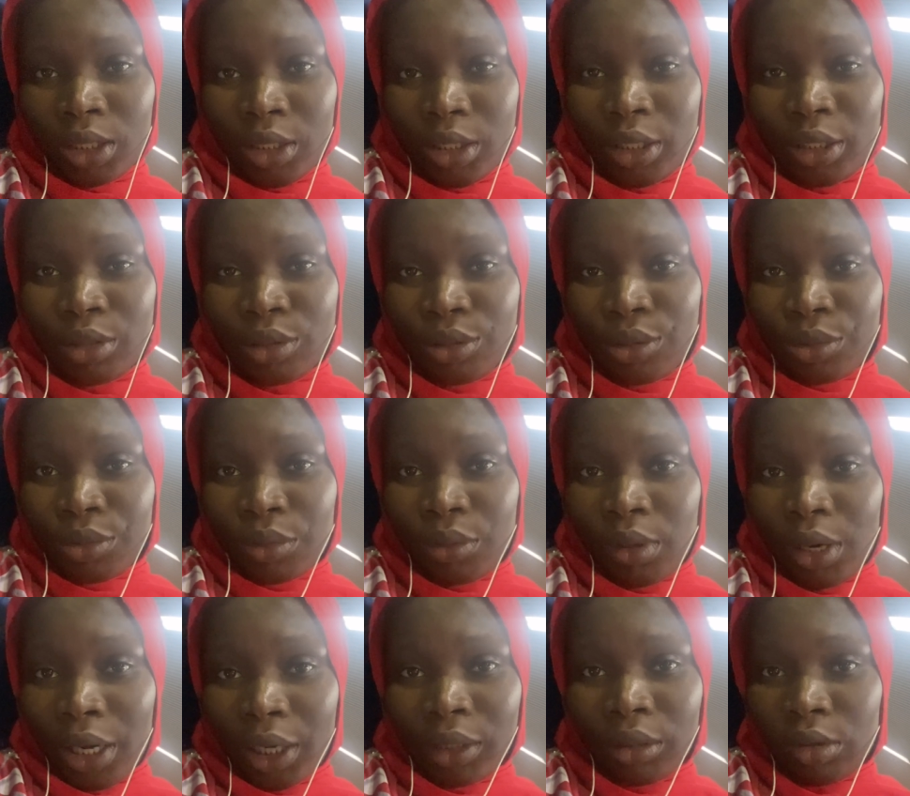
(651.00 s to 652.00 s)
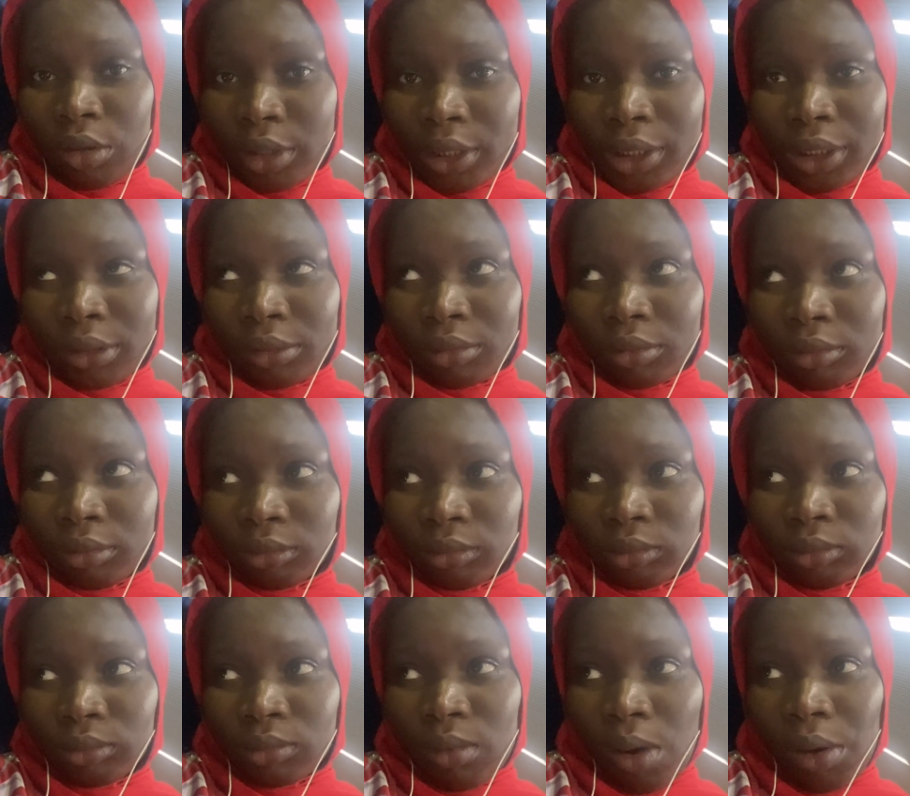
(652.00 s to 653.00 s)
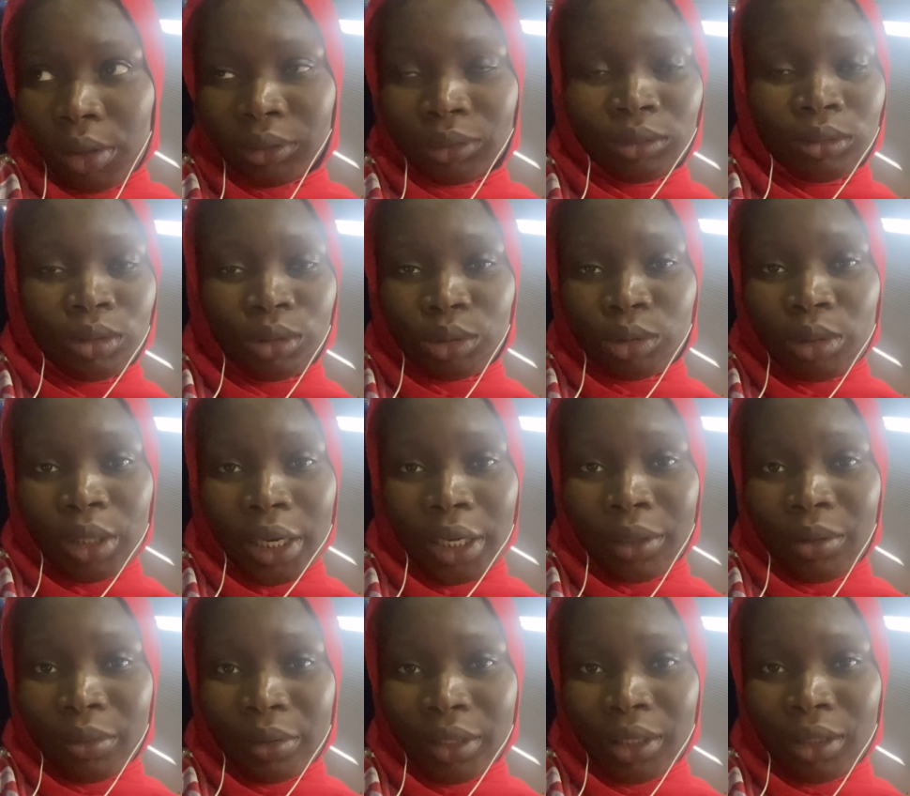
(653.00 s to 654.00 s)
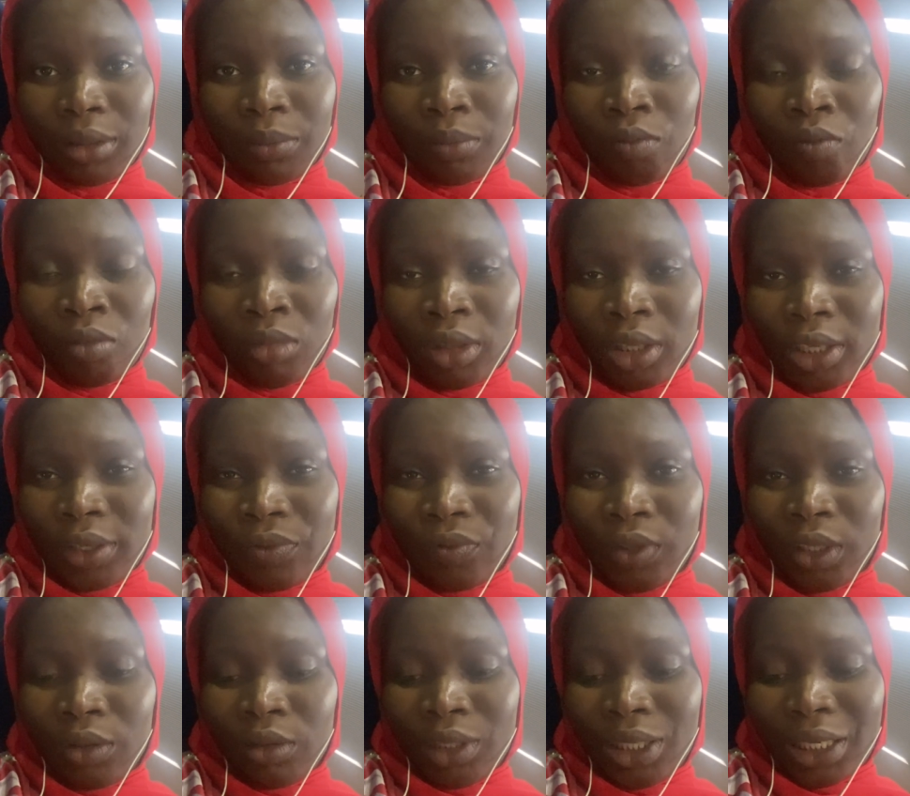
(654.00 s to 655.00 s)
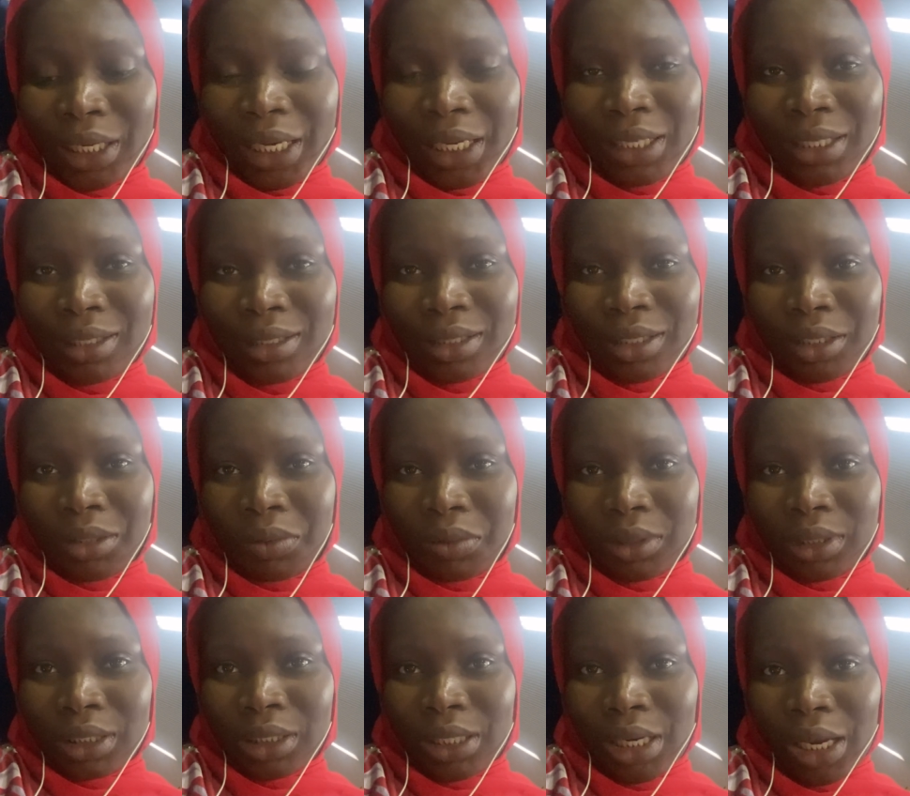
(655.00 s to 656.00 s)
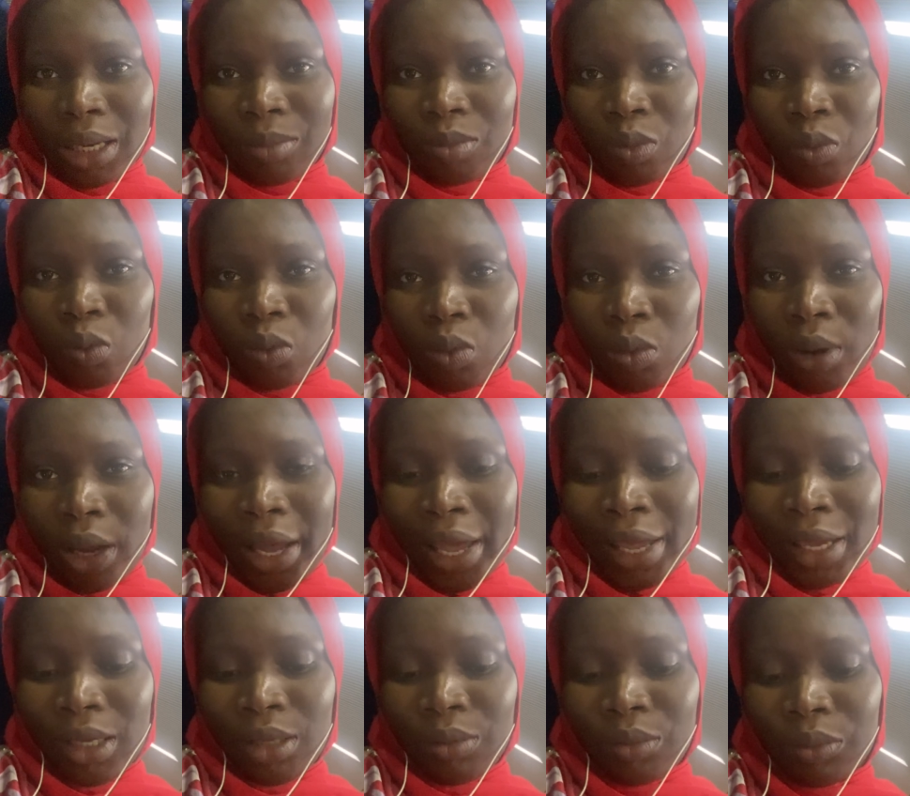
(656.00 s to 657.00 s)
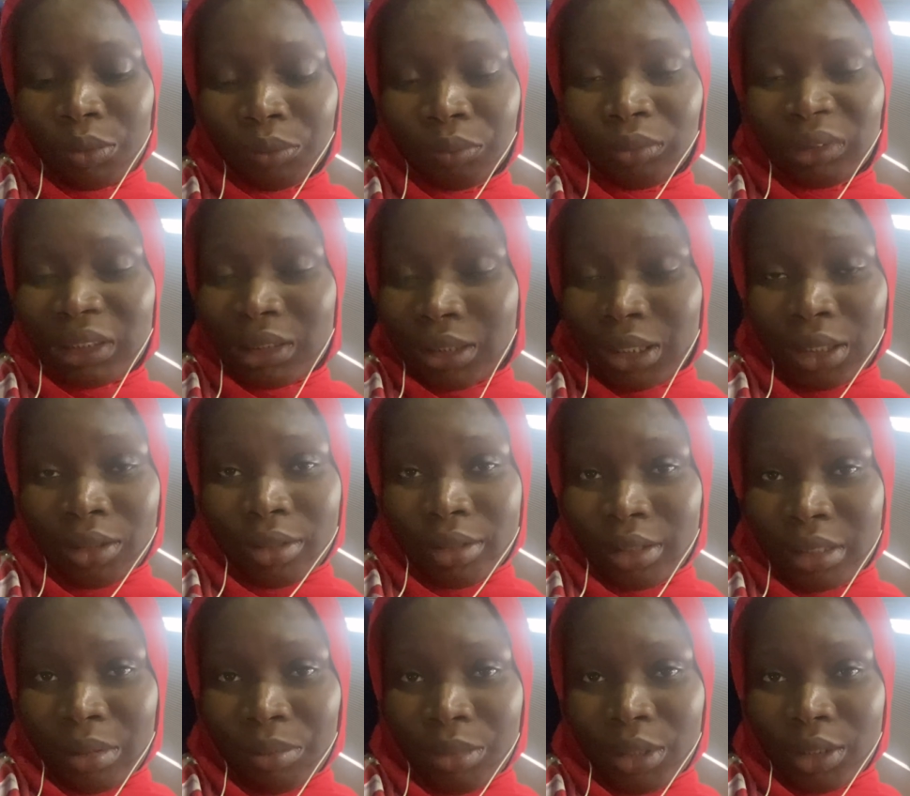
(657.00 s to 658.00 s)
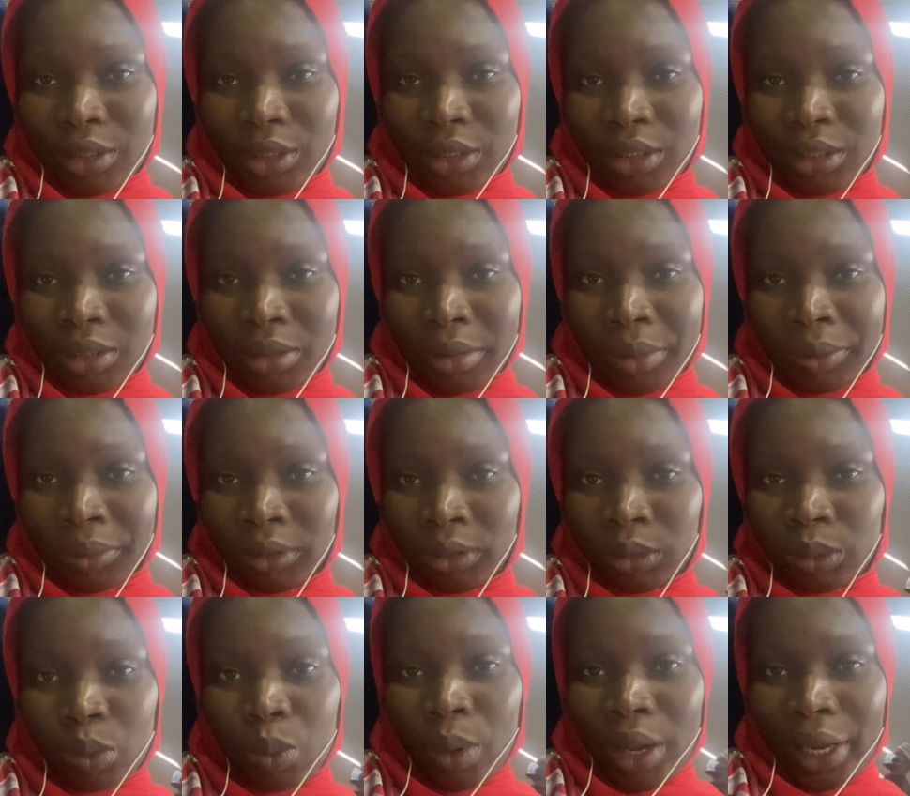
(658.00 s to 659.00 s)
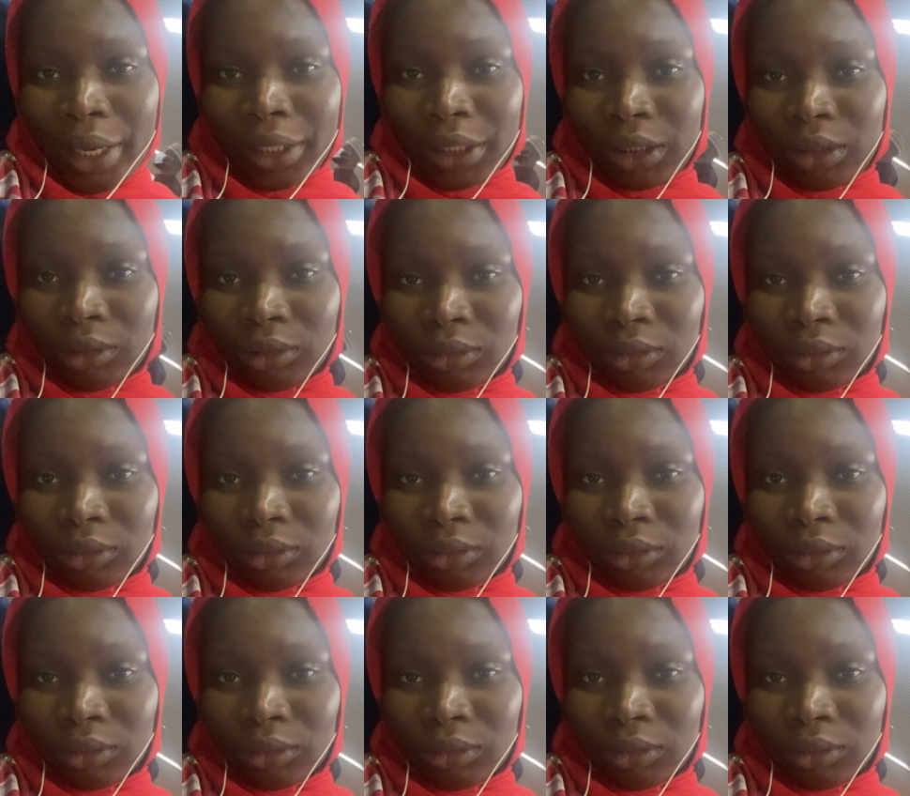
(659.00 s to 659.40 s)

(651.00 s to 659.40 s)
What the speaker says: It's so annoying. It's so annoying. If they know they can't stick to the time, why send us a message? Why?